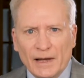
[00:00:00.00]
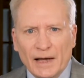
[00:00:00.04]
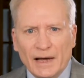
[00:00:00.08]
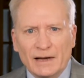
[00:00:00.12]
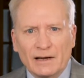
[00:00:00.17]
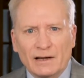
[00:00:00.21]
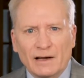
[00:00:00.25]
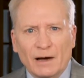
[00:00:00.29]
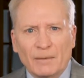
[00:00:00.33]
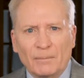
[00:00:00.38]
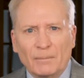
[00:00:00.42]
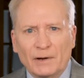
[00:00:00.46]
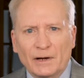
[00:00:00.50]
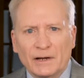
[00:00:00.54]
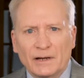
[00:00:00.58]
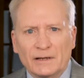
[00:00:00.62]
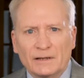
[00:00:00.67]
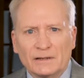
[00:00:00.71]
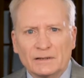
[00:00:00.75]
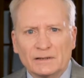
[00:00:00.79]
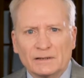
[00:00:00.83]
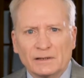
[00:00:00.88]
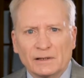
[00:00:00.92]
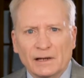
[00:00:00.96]
And
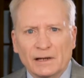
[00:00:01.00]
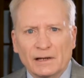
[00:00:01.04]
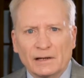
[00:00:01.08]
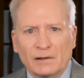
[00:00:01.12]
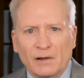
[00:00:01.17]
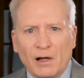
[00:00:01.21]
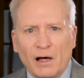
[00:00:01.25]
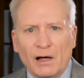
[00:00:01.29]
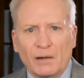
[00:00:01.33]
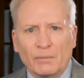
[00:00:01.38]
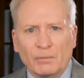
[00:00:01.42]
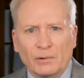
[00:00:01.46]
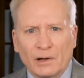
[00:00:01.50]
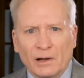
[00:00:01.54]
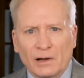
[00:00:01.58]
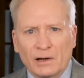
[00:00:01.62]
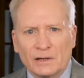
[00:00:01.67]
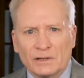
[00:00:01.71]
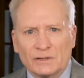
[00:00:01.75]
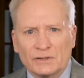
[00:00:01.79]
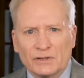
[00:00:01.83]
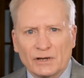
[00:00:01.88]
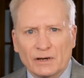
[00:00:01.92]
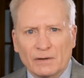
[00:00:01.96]
companies like
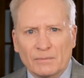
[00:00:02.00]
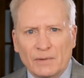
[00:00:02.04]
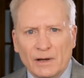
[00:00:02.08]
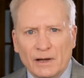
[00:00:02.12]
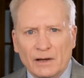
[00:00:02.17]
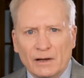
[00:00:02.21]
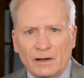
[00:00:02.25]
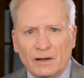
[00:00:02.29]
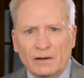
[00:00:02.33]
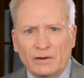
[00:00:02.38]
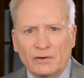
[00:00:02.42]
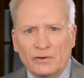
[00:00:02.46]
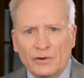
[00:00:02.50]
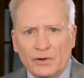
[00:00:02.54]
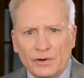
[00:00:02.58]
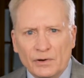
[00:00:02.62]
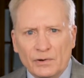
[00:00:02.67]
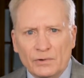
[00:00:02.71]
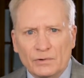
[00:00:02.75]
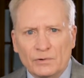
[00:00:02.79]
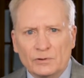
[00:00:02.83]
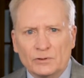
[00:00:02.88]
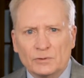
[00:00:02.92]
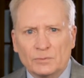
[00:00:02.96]
Loblaws are making
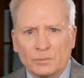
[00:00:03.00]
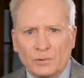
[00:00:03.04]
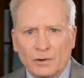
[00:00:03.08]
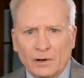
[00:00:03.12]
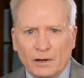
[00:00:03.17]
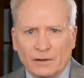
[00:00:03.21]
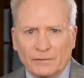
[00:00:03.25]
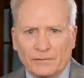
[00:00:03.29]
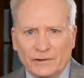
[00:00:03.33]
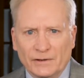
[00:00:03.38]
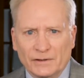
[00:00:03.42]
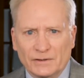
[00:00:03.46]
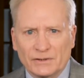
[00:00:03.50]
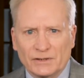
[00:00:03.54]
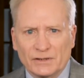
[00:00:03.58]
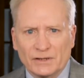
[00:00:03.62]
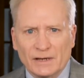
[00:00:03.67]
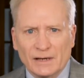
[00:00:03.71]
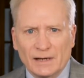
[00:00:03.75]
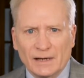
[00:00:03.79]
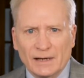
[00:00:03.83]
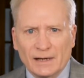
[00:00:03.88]
huge profits.